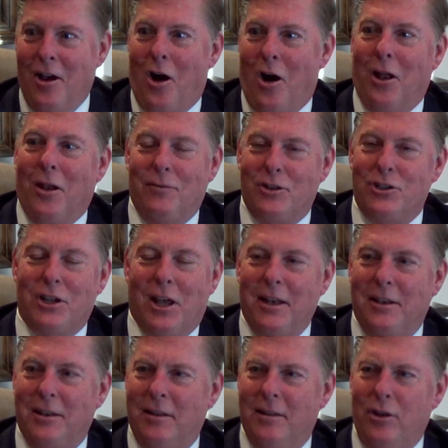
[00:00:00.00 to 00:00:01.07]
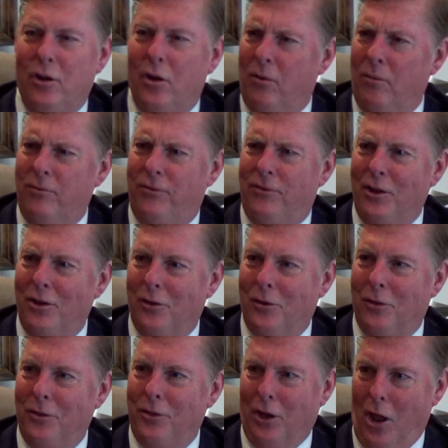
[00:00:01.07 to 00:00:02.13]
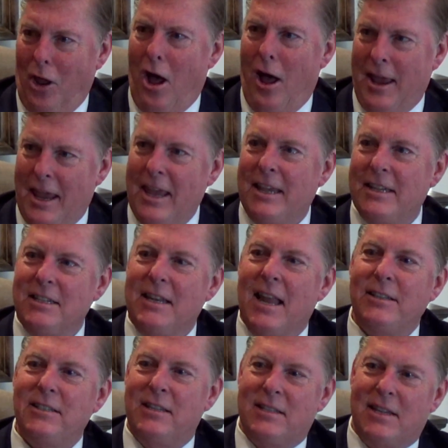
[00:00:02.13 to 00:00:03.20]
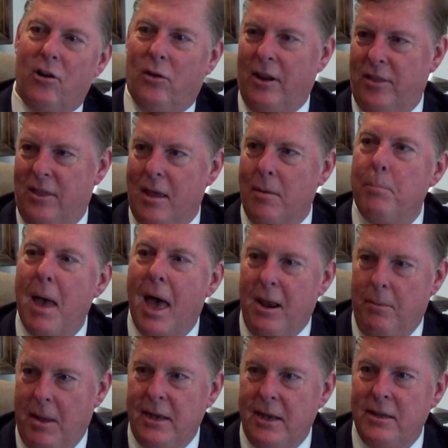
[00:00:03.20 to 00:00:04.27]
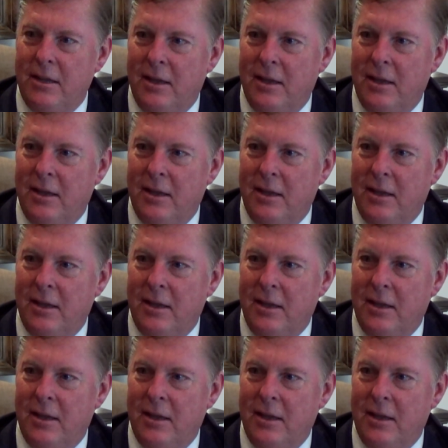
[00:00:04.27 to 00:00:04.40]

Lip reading: all of a sudden you don't feel the law is necessarily the impediment.